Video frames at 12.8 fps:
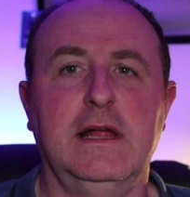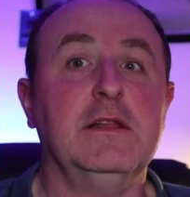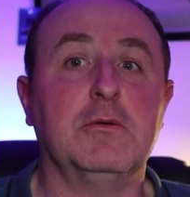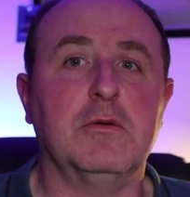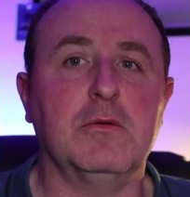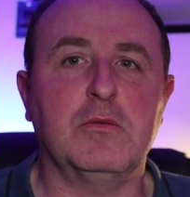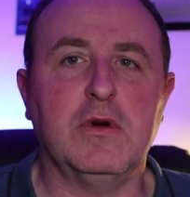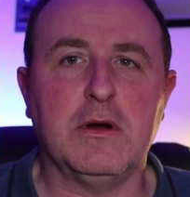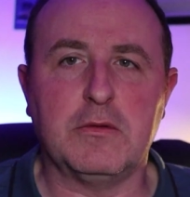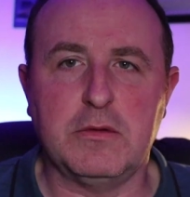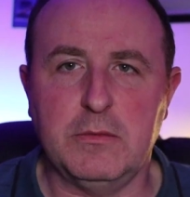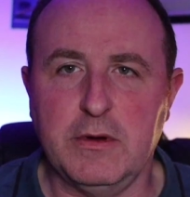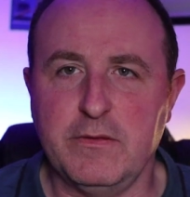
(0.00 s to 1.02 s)
Hello and
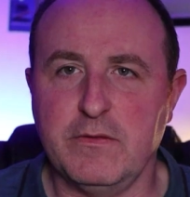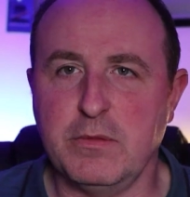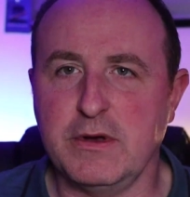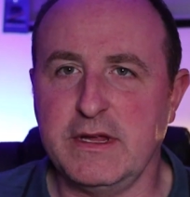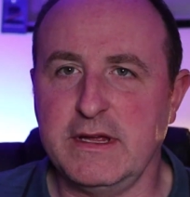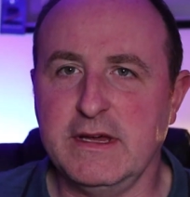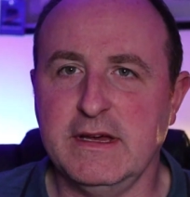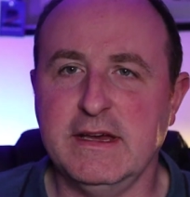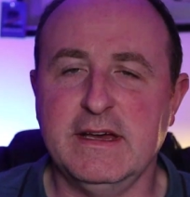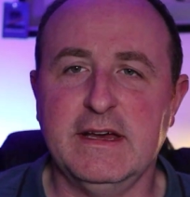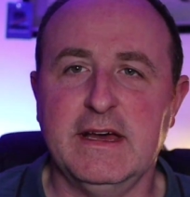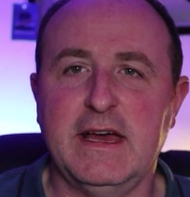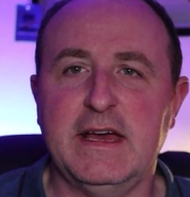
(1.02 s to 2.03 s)
welcome everybody.
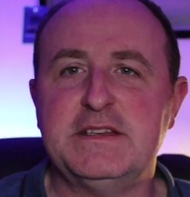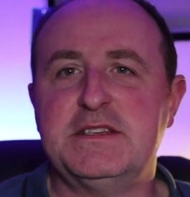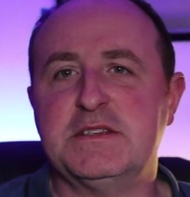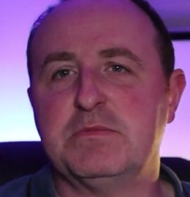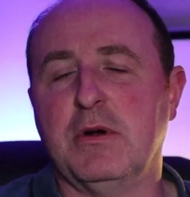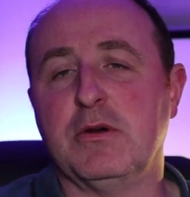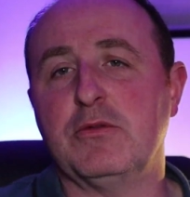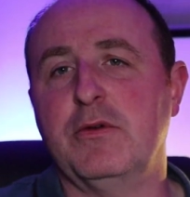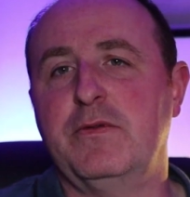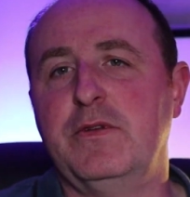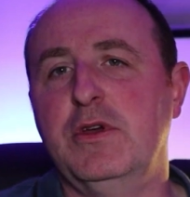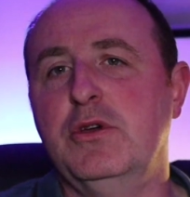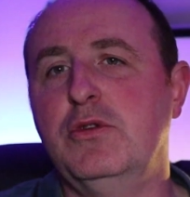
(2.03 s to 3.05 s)
This is my
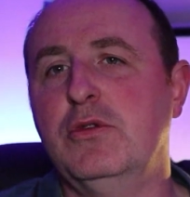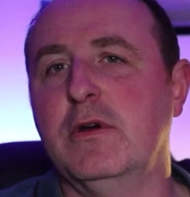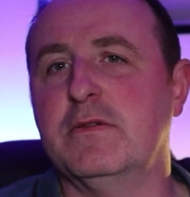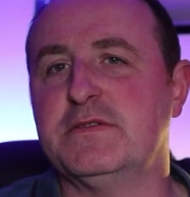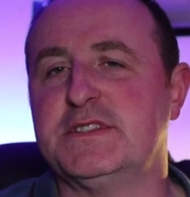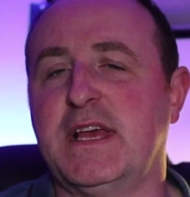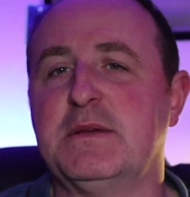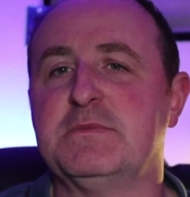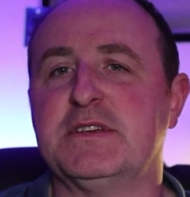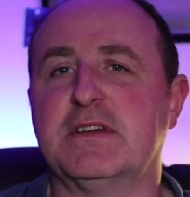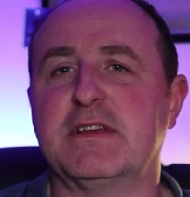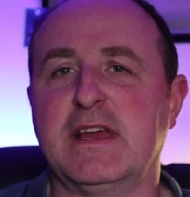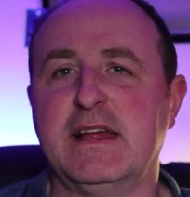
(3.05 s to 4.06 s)
review of the
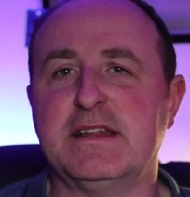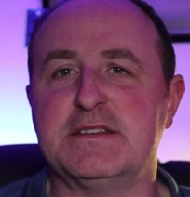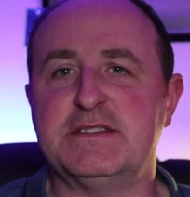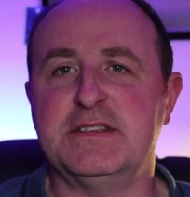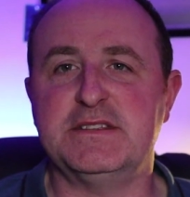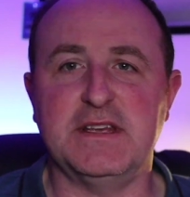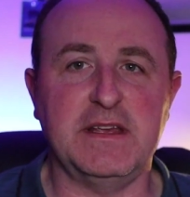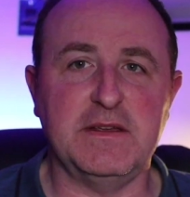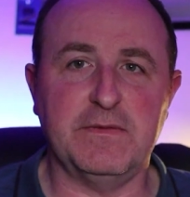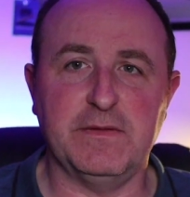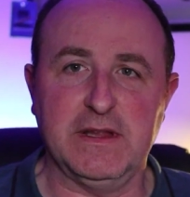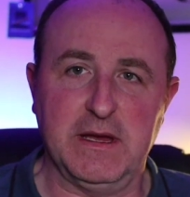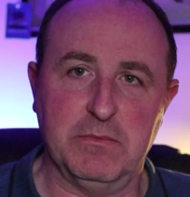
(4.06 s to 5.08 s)
Samsung Galaxy Z
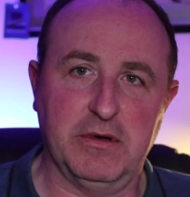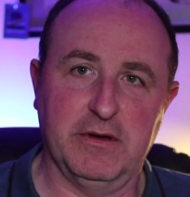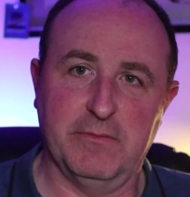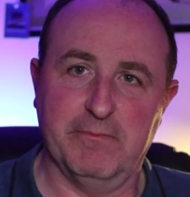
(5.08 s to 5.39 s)
Flip.